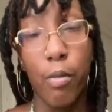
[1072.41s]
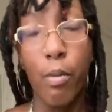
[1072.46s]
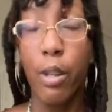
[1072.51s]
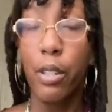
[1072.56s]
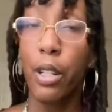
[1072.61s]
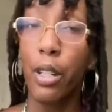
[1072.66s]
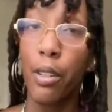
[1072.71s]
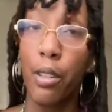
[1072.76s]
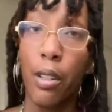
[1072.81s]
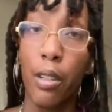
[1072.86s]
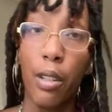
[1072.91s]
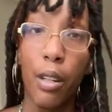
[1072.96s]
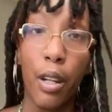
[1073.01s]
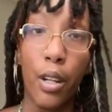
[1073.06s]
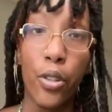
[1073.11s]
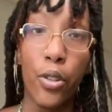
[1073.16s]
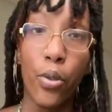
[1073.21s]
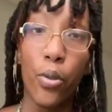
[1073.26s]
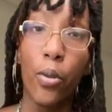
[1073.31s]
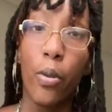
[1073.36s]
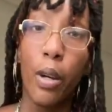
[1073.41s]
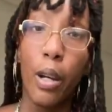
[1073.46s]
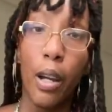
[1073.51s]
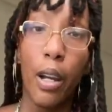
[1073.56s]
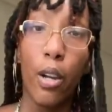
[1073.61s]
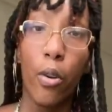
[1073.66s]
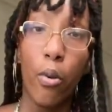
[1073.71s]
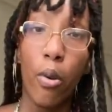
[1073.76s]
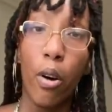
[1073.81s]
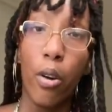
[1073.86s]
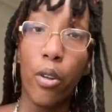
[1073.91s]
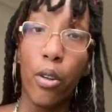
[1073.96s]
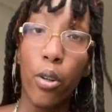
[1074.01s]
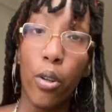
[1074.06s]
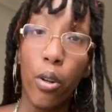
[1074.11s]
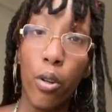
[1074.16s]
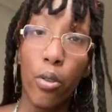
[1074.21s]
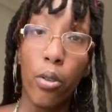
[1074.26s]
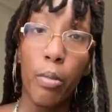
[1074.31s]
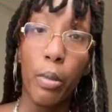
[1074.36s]
It smells like the natural,
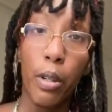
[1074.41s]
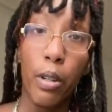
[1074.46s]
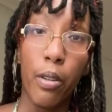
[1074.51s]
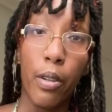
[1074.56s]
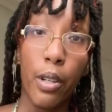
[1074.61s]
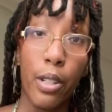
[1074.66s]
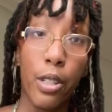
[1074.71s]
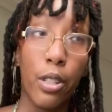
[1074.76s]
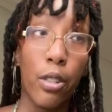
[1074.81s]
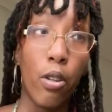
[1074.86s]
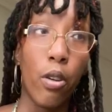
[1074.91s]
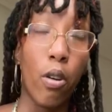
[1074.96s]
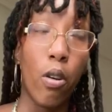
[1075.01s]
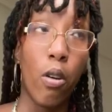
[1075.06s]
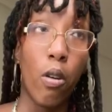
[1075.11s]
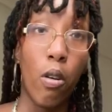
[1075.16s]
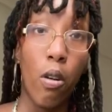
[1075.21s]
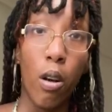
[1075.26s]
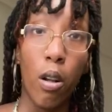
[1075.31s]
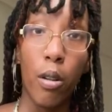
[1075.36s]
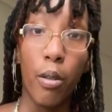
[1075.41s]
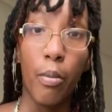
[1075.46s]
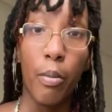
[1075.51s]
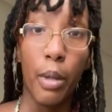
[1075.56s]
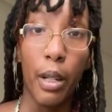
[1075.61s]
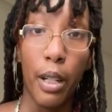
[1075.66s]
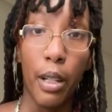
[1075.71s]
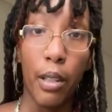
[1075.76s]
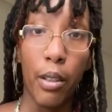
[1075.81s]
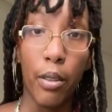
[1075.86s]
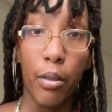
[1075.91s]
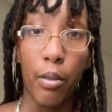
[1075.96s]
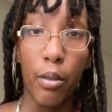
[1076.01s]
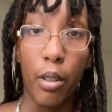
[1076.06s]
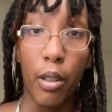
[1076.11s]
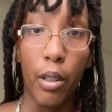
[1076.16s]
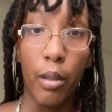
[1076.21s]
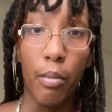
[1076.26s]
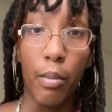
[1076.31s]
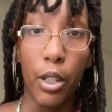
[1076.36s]
high-quality cocoa butter that's in all of my
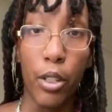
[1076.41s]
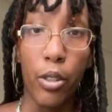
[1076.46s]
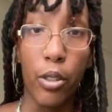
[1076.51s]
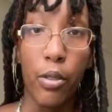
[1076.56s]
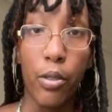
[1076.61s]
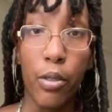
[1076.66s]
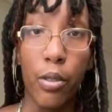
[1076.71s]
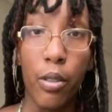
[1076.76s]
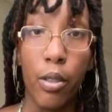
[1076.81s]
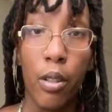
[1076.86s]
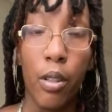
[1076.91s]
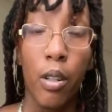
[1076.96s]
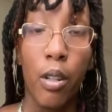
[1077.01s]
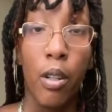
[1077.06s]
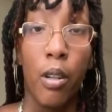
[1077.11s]
mixtures.